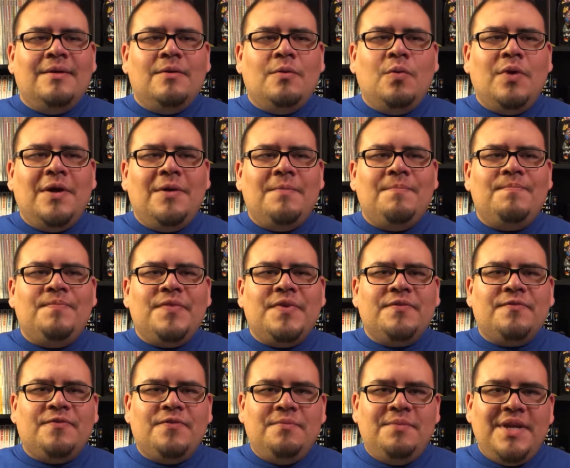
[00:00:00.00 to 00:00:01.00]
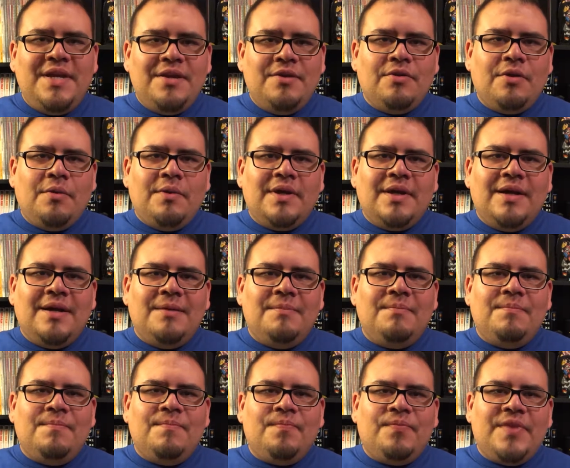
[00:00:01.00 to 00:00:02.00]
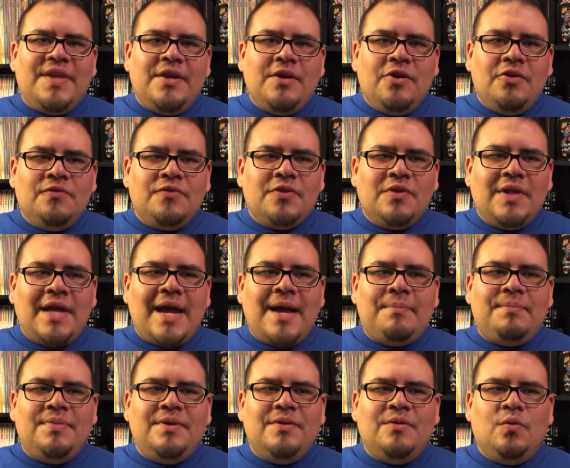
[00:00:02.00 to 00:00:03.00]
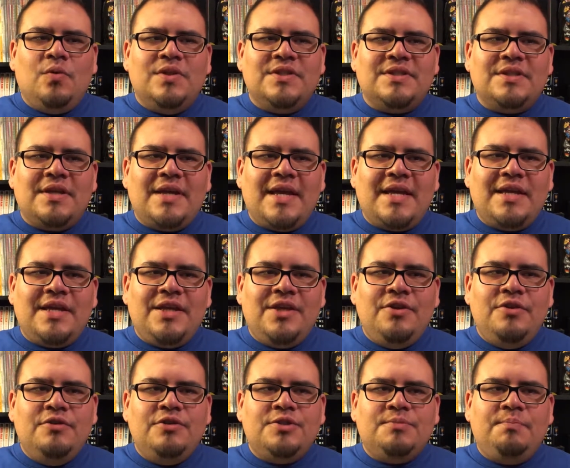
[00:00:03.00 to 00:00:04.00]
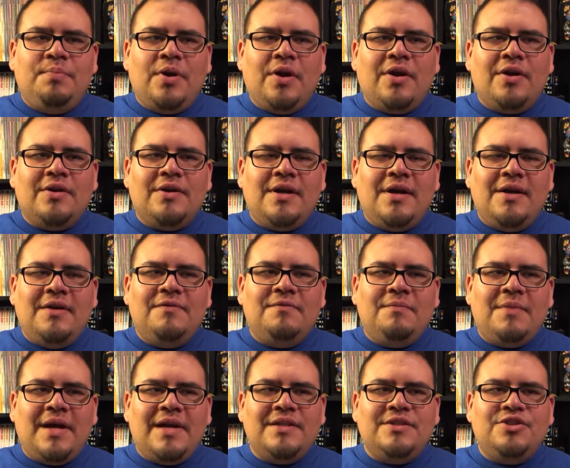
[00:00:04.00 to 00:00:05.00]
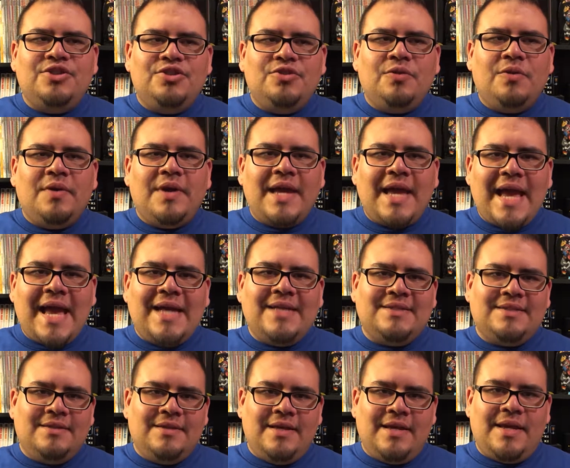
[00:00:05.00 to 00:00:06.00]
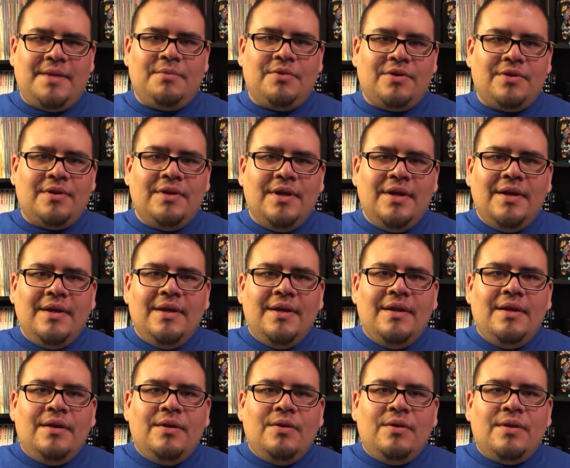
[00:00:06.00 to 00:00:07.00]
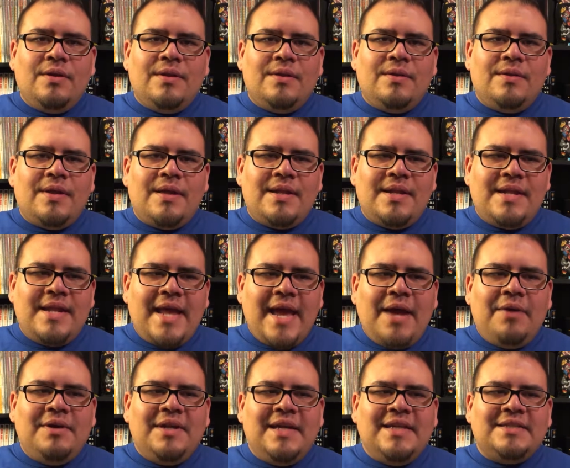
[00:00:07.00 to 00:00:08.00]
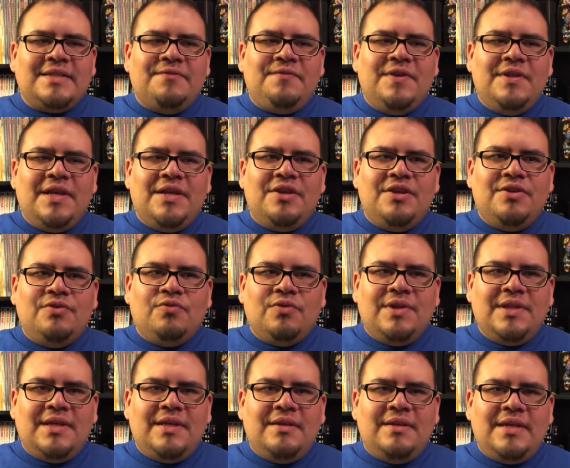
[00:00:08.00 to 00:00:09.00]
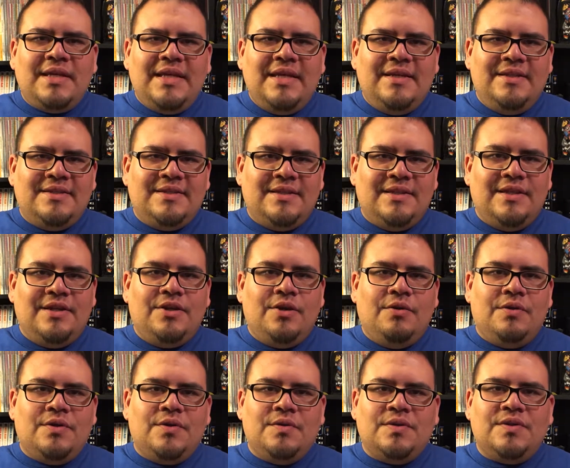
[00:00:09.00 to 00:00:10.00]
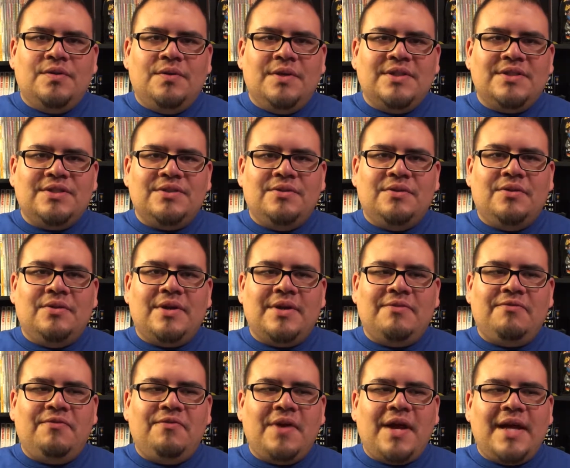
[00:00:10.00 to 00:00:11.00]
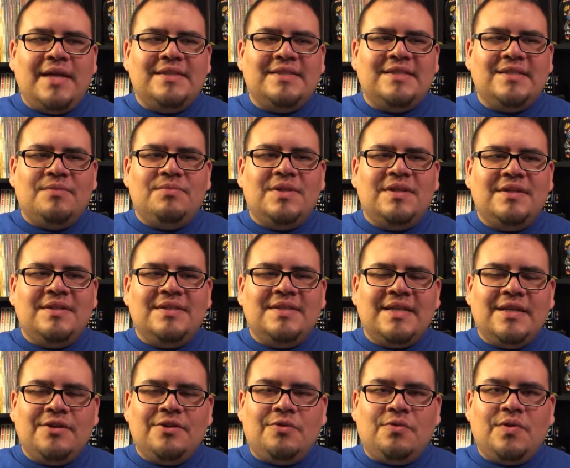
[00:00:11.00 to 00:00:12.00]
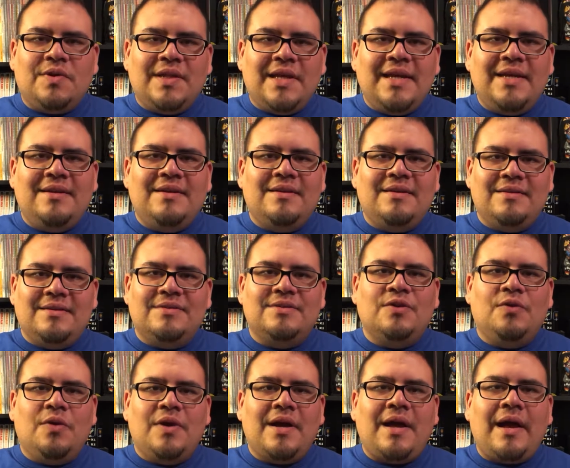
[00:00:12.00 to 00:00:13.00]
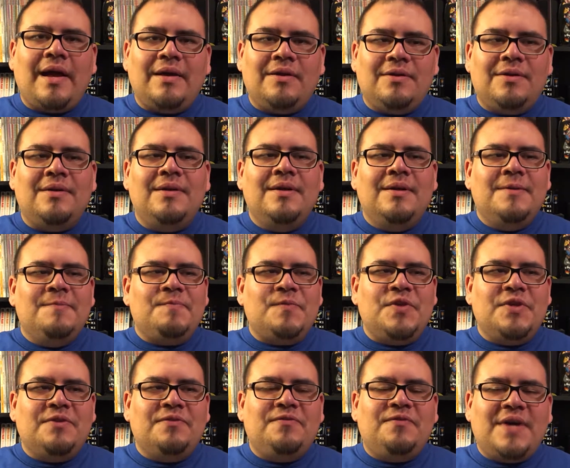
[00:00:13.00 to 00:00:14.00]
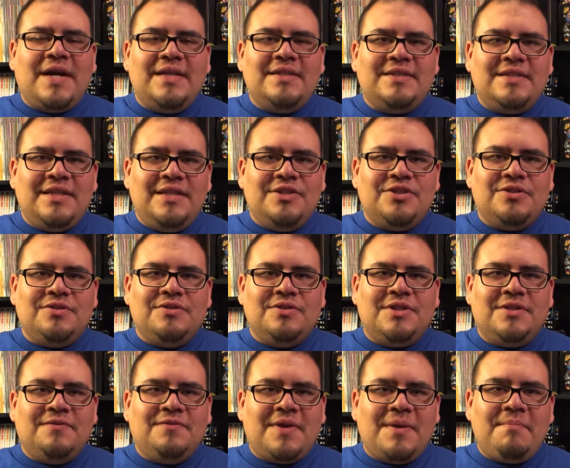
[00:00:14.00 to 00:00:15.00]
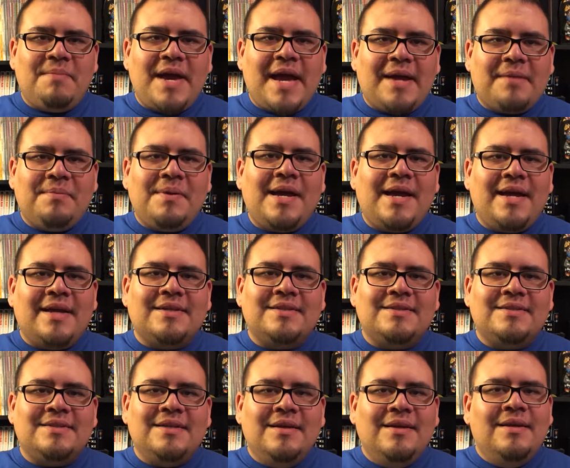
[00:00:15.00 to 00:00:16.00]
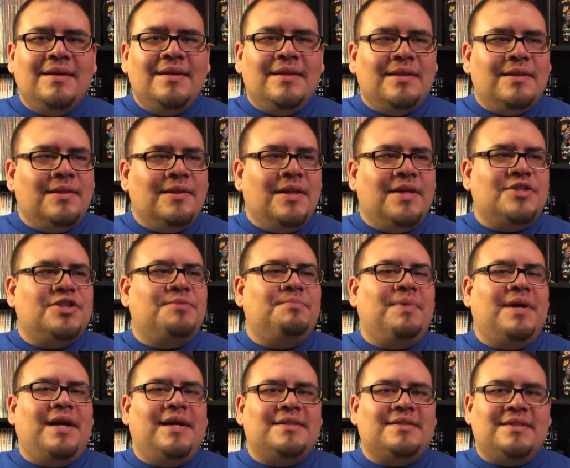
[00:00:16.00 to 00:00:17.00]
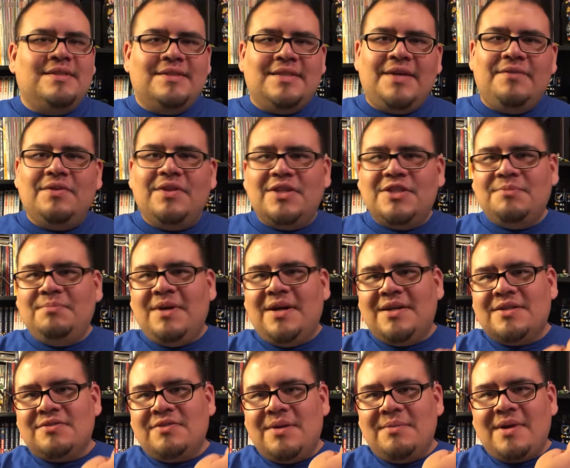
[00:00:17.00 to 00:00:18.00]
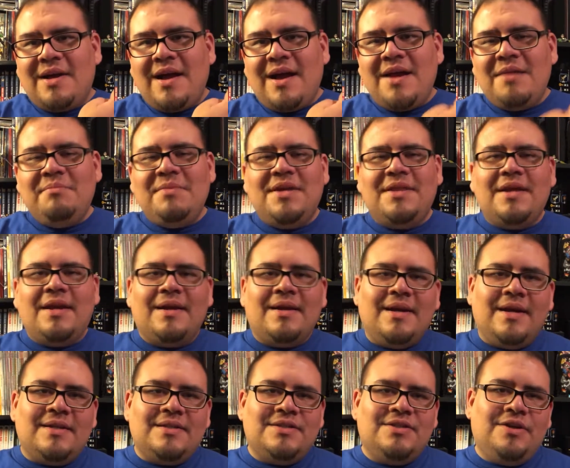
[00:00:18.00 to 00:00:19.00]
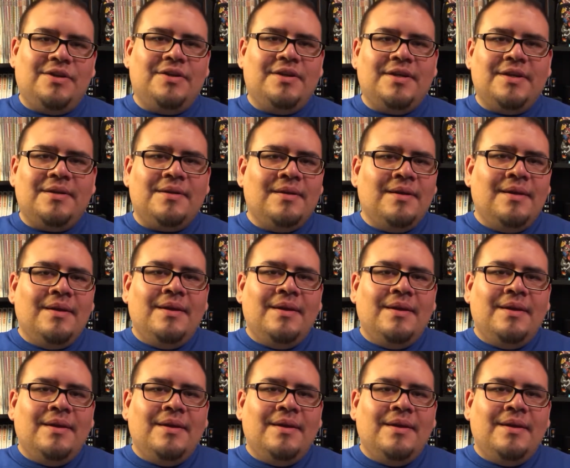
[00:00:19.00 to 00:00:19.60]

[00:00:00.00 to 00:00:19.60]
Well, for me growing up, the overlap was a huge part of my joy as a gamer. Nowadays, I feel like you can really easily go into a toy store and find something Nintendo related in the toy aisle. You can find t-shirts, you can find backpacks, lunch boxes. I have a lunch box right behind me that I got at Target.